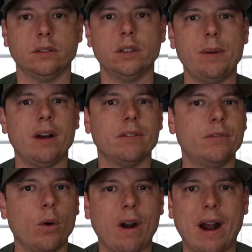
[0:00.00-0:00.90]
So
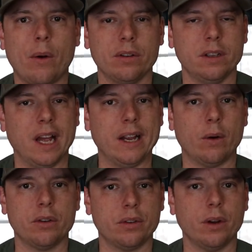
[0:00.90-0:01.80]
about four hours a night
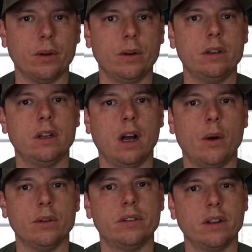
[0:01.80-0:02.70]
or so,
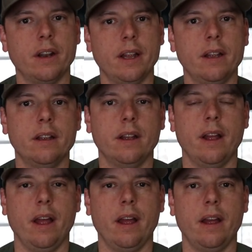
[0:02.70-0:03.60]
I would study,
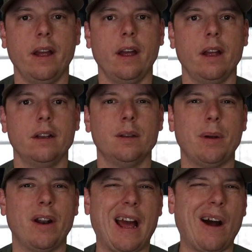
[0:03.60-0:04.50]
and
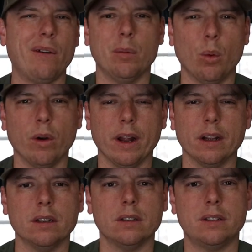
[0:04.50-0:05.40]
about an hour in the
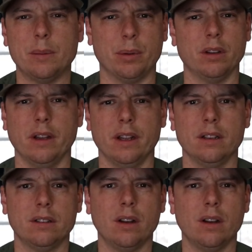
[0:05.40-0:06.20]
morning, typically.